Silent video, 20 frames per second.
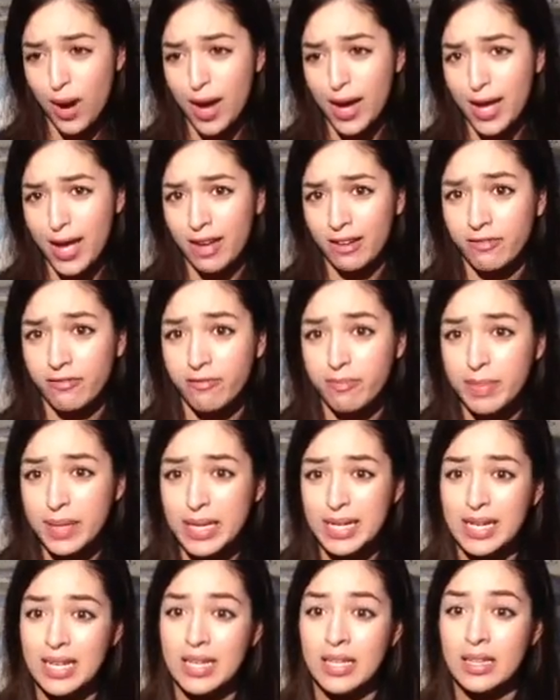I have
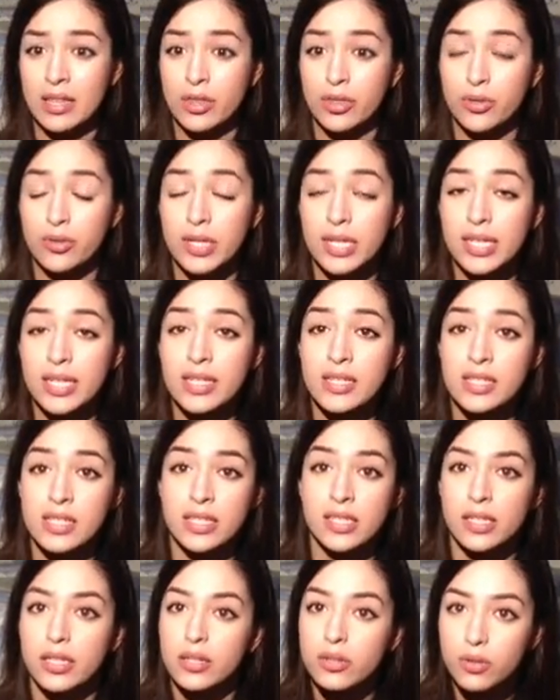been in 3
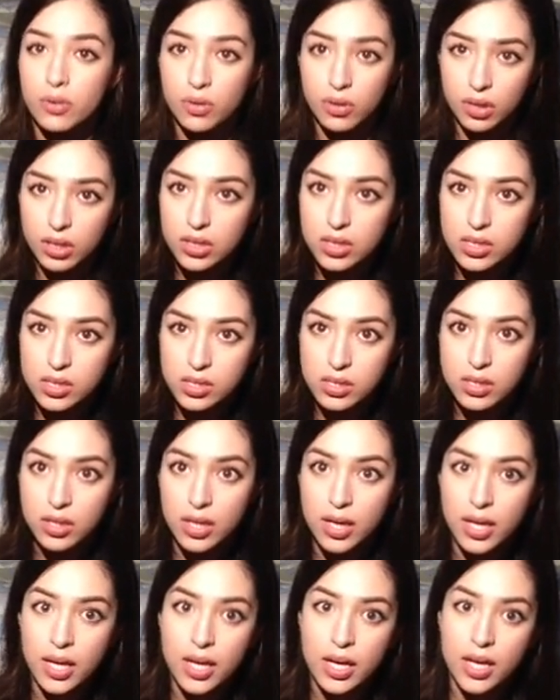quinceañera courts,
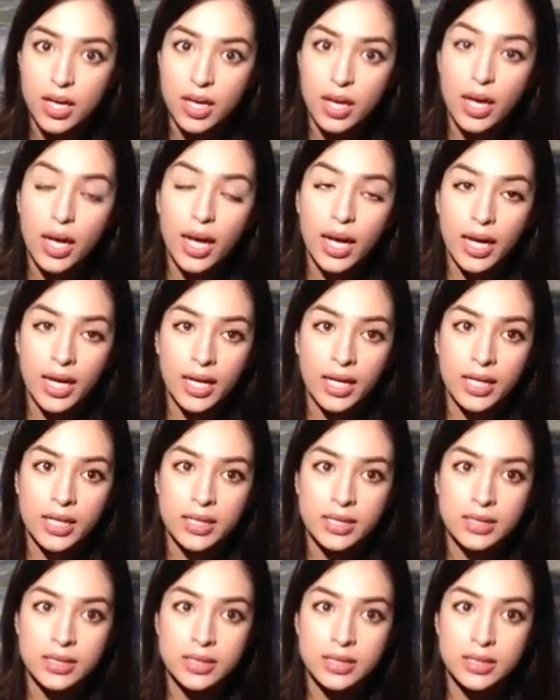
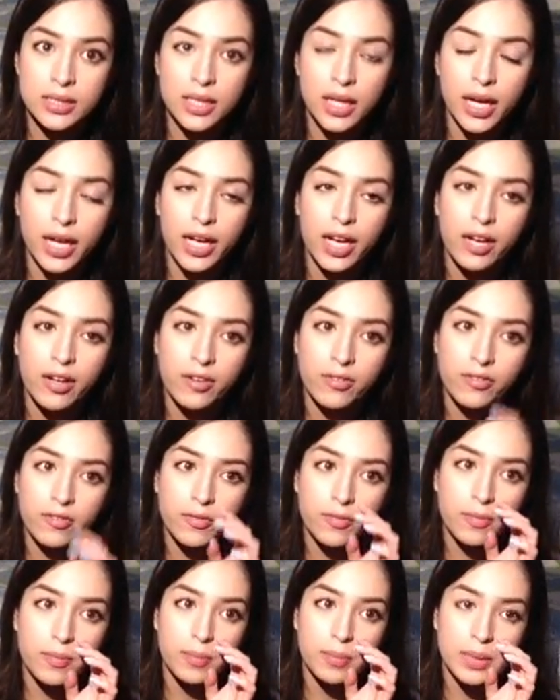and I have
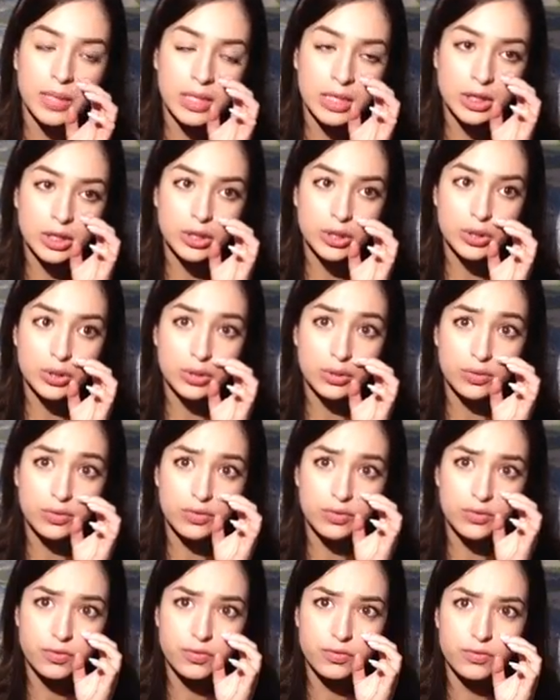been to
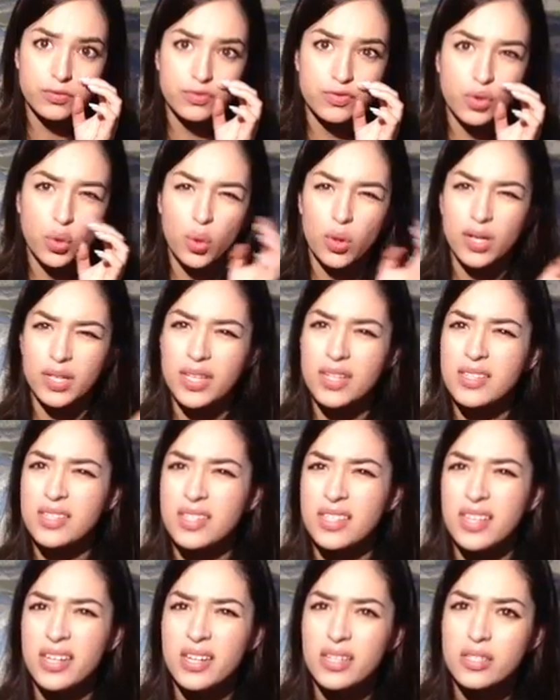4
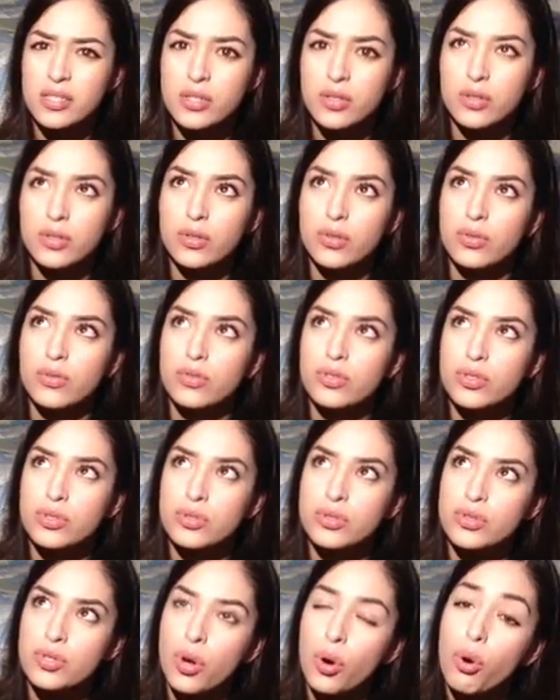quinceañeras
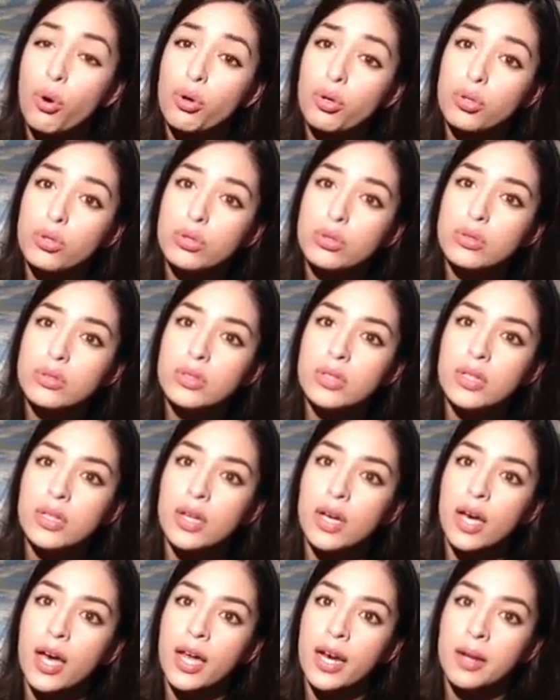total,
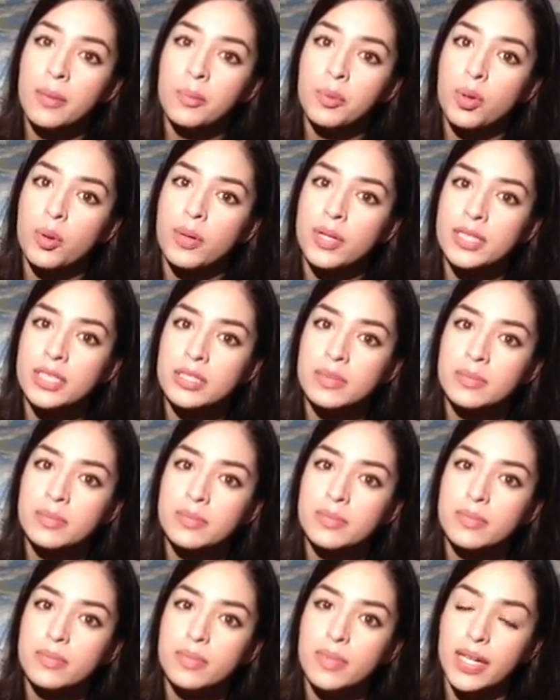and I'm going to
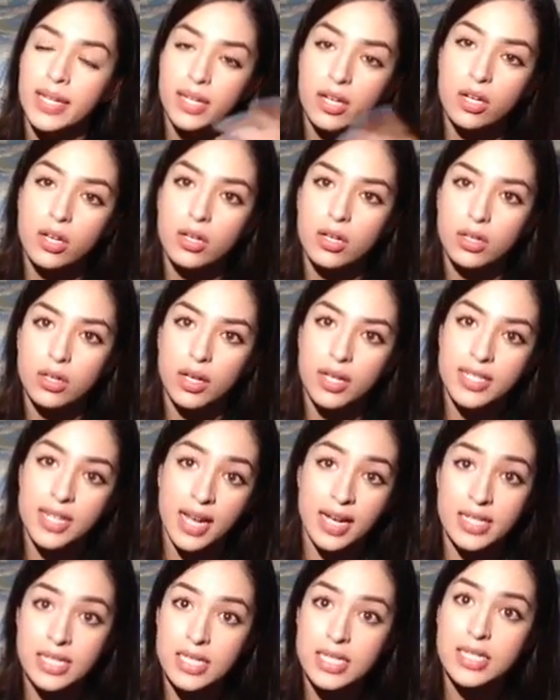like
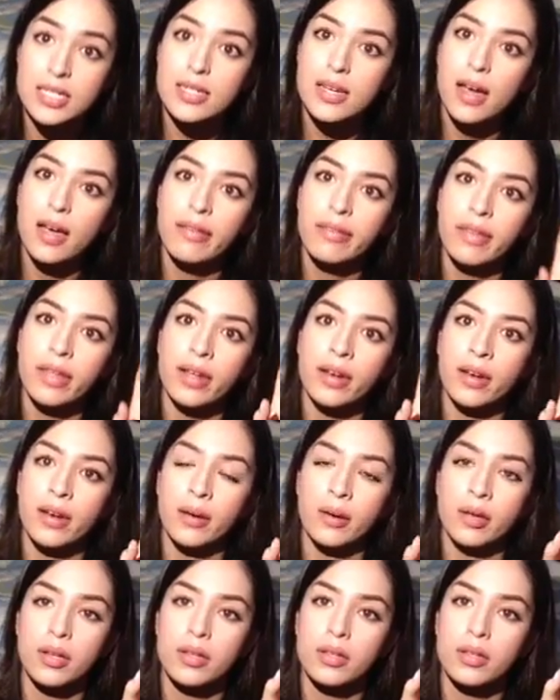attended, and then